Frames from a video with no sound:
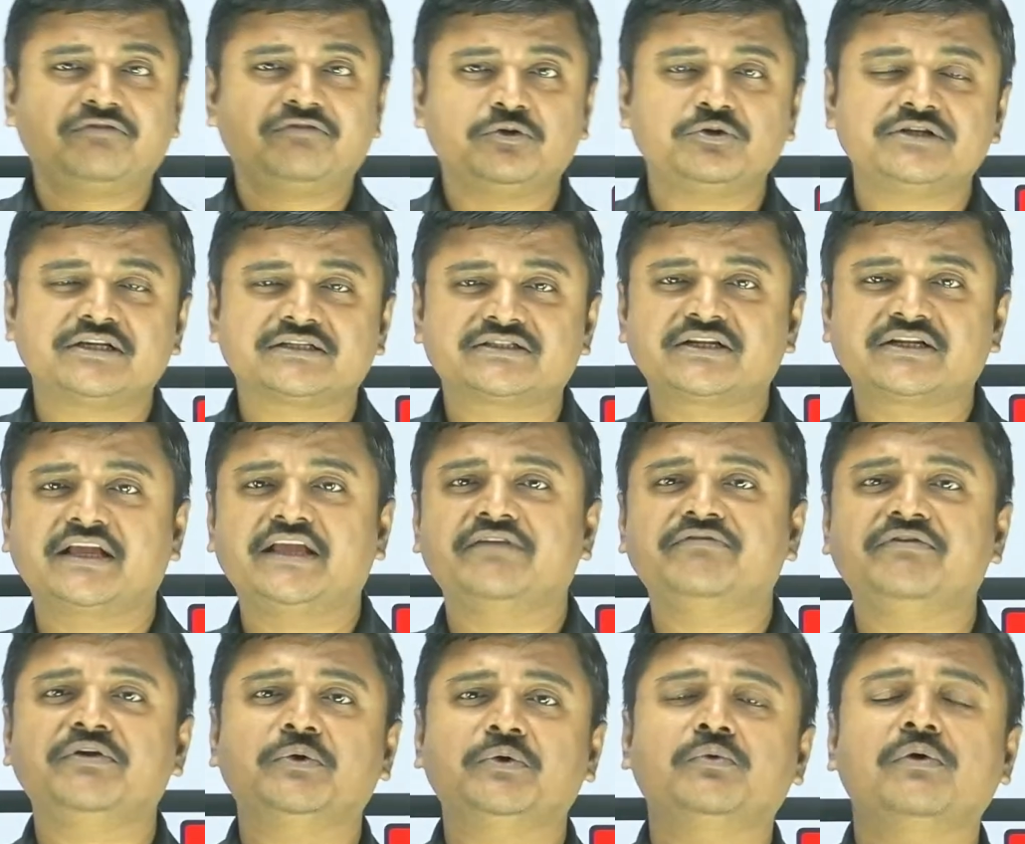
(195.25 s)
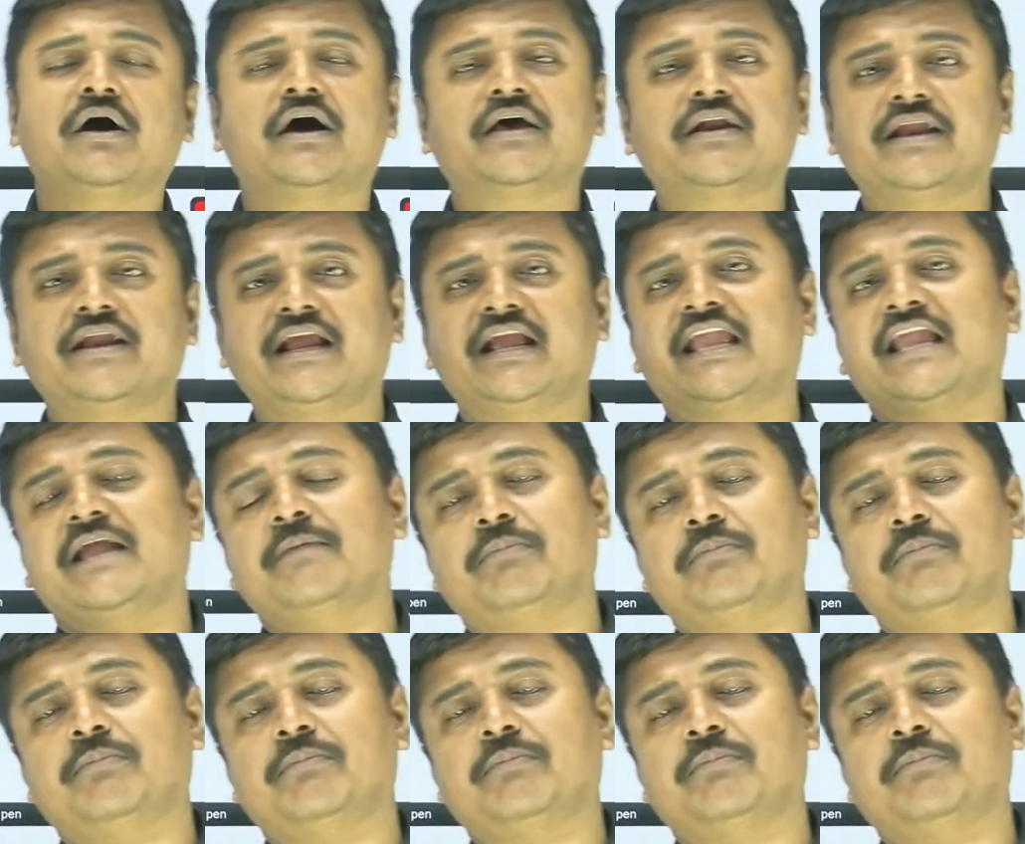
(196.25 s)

to just give you a recap